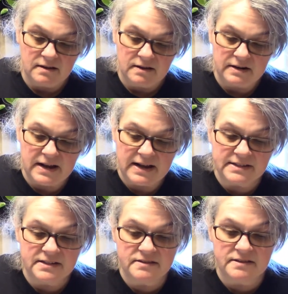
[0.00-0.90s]

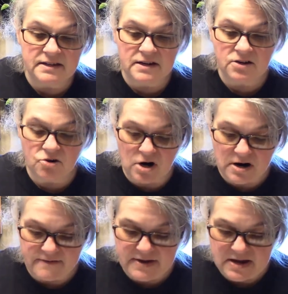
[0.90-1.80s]
nice thick
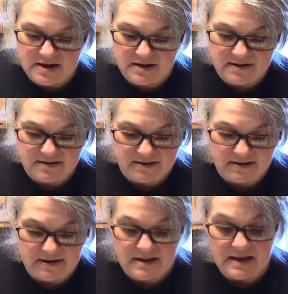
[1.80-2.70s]
gravy.
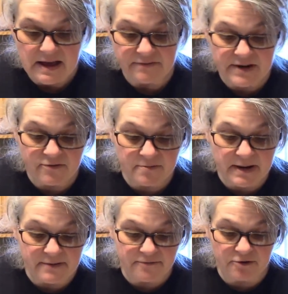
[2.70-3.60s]
I've never
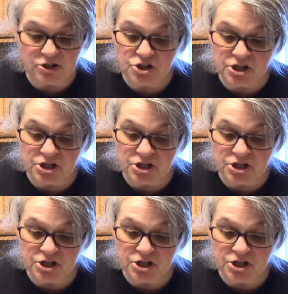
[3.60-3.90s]
made French